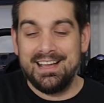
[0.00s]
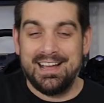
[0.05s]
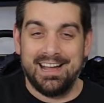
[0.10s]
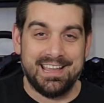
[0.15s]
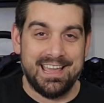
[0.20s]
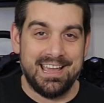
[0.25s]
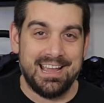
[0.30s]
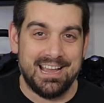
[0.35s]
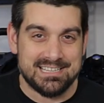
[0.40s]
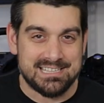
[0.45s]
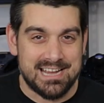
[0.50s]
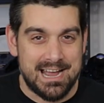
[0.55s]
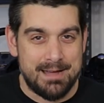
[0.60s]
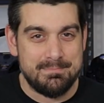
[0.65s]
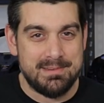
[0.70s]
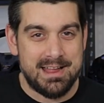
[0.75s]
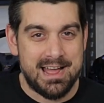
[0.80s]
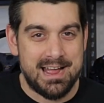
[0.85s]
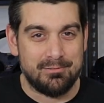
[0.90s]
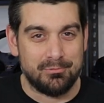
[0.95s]
Again, guys,
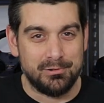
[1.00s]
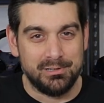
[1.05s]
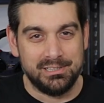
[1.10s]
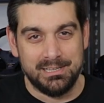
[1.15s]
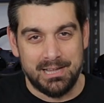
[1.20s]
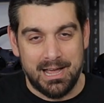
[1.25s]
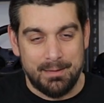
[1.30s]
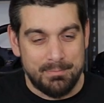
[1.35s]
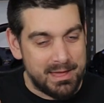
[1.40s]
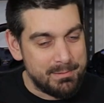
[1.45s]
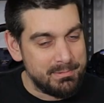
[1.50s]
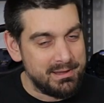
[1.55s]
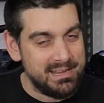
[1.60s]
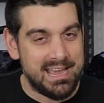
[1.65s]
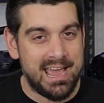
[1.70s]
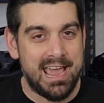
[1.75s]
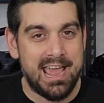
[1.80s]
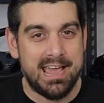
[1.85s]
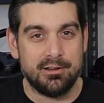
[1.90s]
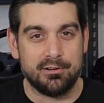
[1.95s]
I'm not being
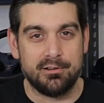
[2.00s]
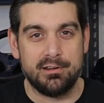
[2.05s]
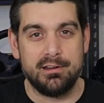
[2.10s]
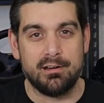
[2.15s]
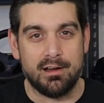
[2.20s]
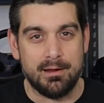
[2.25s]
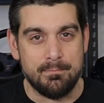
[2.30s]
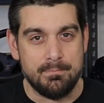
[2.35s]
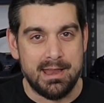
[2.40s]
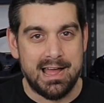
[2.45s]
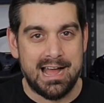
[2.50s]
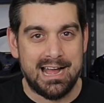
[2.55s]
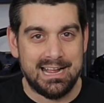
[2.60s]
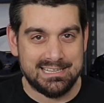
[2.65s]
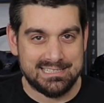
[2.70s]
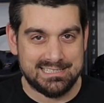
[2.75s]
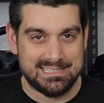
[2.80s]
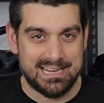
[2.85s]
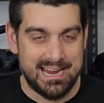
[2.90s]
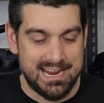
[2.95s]
a hater here. I'm
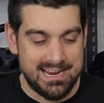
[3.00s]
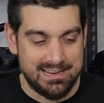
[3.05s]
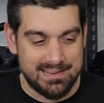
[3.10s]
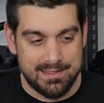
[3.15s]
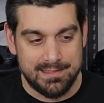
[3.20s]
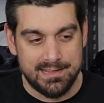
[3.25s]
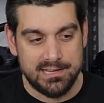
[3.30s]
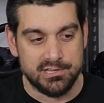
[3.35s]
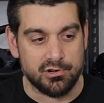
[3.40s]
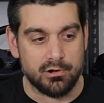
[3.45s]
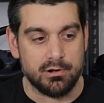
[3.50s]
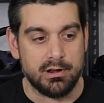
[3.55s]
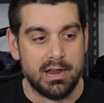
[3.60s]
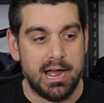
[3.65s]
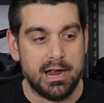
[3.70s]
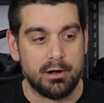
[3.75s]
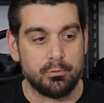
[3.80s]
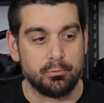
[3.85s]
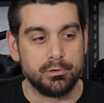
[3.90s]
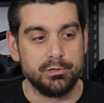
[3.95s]
not saying that these are
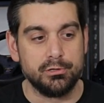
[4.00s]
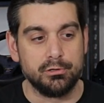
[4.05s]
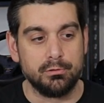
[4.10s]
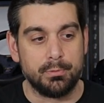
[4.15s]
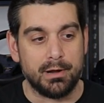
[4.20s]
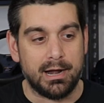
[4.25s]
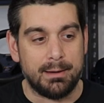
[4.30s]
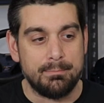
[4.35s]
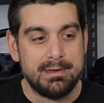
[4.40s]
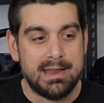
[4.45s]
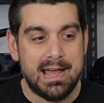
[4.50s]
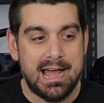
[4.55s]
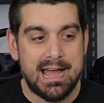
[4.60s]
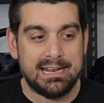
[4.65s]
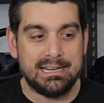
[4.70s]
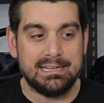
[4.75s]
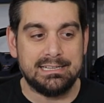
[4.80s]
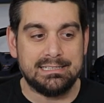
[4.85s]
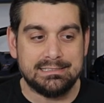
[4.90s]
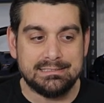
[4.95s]
not real, but I'm
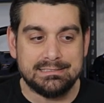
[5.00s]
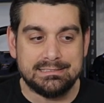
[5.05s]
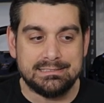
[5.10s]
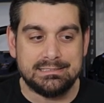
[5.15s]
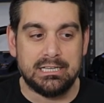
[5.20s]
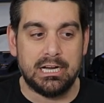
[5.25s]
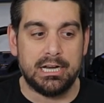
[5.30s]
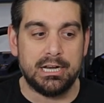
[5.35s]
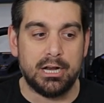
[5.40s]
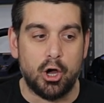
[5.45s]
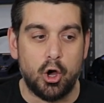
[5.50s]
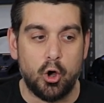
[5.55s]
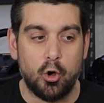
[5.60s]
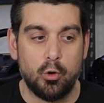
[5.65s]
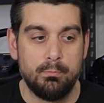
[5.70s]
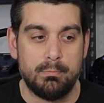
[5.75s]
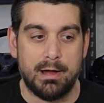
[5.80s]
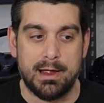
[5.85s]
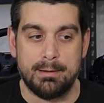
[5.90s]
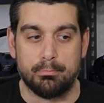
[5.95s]
not gonna
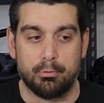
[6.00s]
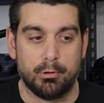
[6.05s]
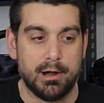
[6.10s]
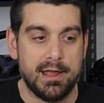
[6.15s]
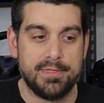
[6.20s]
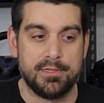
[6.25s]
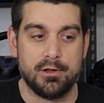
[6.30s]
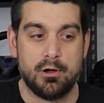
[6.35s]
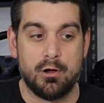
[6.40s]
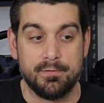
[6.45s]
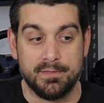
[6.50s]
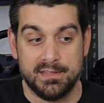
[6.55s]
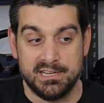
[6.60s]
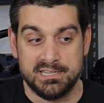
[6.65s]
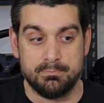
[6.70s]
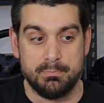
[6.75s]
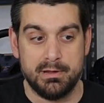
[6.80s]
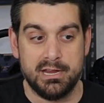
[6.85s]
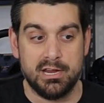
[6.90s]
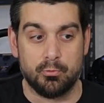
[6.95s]
hold my breath on
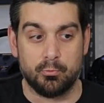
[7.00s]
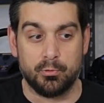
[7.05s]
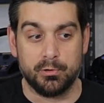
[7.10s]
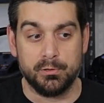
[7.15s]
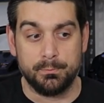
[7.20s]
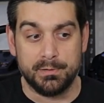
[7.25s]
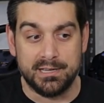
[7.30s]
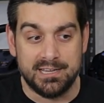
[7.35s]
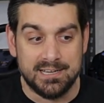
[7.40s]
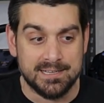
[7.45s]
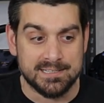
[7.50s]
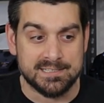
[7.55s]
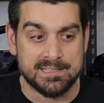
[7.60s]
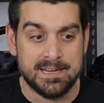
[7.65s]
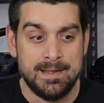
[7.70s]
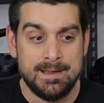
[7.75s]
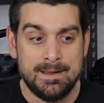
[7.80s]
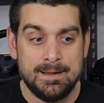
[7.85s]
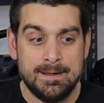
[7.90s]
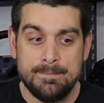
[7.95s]
these being real, because
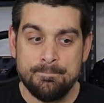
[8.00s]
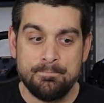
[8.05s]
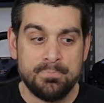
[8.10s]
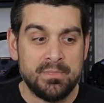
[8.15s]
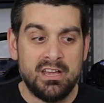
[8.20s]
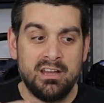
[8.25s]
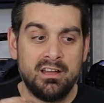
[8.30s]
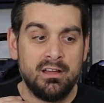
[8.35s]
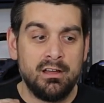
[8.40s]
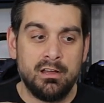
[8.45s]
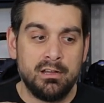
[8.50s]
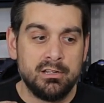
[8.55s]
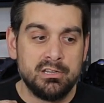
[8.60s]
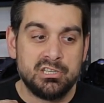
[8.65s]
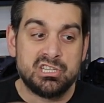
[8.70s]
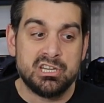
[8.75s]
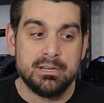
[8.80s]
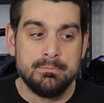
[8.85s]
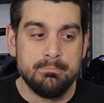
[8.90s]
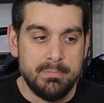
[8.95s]

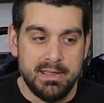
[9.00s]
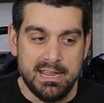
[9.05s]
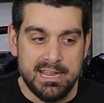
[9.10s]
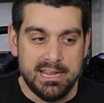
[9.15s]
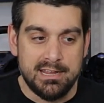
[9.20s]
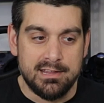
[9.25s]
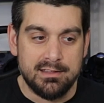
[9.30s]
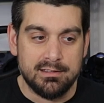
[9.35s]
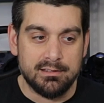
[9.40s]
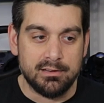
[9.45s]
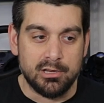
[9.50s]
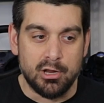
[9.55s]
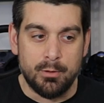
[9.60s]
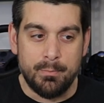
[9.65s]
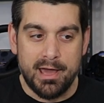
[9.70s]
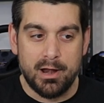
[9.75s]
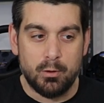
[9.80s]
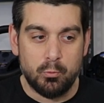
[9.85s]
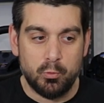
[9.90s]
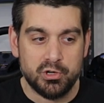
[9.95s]
to me, no
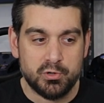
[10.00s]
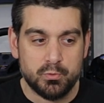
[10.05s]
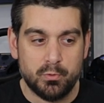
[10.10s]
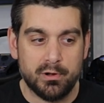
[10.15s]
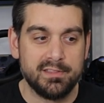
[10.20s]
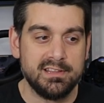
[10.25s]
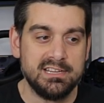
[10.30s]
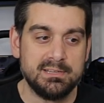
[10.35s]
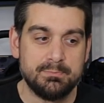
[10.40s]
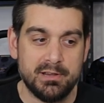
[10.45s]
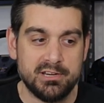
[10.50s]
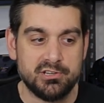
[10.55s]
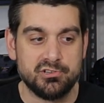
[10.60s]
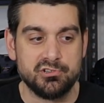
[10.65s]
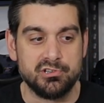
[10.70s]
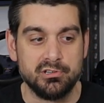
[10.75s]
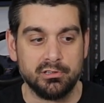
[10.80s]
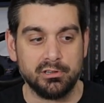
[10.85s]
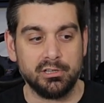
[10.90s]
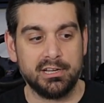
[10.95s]
matter which one of these
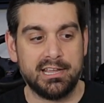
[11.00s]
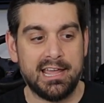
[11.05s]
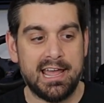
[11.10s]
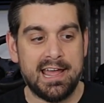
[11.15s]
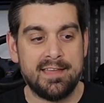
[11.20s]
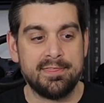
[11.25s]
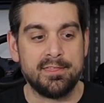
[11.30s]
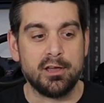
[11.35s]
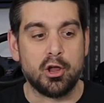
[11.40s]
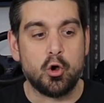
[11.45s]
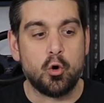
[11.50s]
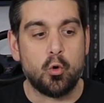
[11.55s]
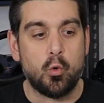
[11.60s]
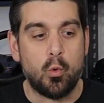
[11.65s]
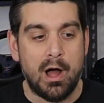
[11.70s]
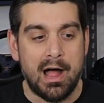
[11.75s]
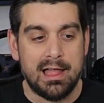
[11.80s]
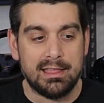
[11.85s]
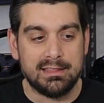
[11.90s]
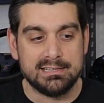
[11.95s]
pictures you look at, the
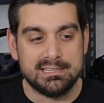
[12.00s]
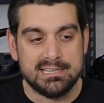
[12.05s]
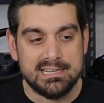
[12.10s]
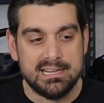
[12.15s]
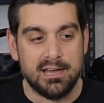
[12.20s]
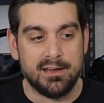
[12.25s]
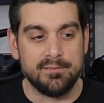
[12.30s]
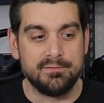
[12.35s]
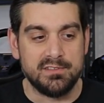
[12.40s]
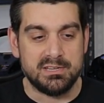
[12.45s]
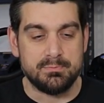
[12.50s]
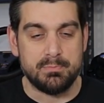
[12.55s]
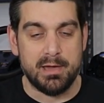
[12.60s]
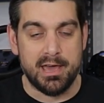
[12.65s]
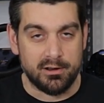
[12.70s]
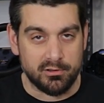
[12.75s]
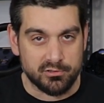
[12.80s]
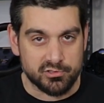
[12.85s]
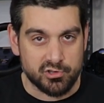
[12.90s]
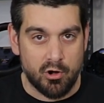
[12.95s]
quality of these
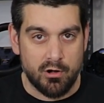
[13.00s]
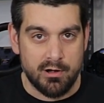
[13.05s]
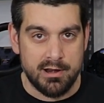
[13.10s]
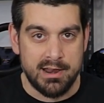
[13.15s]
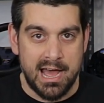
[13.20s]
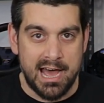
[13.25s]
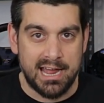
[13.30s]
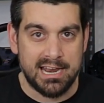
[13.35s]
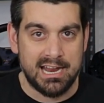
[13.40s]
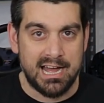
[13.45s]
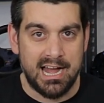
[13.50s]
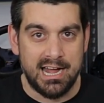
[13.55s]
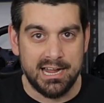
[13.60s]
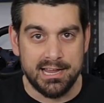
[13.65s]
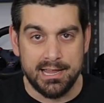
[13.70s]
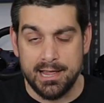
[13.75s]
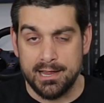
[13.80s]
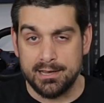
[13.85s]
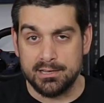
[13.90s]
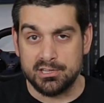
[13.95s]
pedals are not
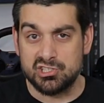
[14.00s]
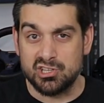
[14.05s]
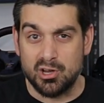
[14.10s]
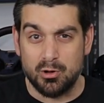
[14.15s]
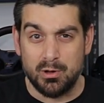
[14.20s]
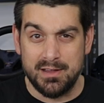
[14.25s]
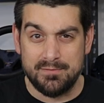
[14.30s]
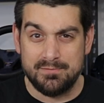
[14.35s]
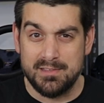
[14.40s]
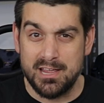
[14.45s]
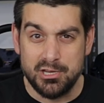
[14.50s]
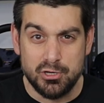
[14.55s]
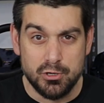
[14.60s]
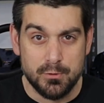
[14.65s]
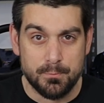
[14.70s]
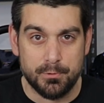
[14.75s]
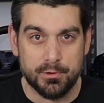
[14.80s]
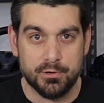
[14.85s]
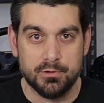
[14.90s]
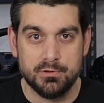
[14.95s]
high end. So if they
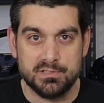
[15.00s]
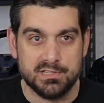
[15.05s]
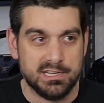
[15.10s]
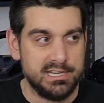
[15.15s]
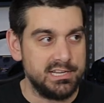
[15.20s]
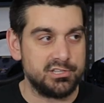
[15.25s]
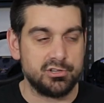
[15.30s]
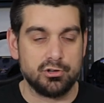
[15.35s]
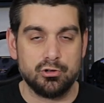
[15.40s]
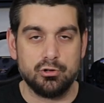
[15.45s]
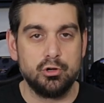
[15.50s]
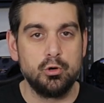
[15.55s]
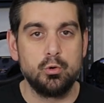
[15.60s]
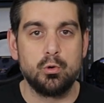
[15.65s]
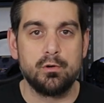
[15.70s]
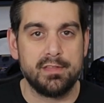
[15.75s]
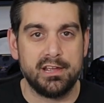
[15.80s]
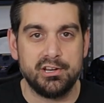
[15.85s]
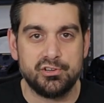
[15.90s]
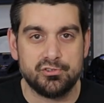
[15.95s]
do produce these,
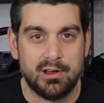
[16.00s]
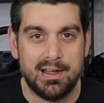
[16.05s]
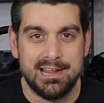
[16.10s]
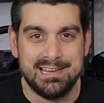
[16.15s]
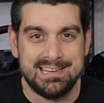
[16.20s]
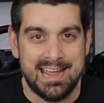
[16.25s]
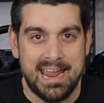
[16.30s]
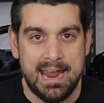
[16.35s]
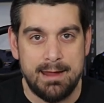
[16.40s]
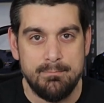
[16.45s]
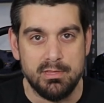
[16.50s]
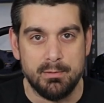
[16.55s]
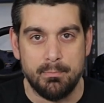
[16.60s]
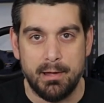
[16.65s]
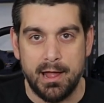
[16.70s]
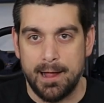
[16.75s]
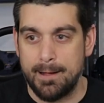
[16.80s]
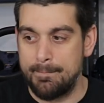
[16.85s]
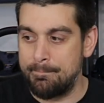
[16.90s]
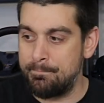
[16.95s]
who are they trying to aim them
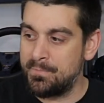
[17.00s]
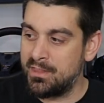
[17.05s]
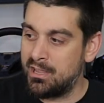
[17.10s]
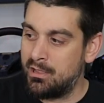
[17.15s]
at?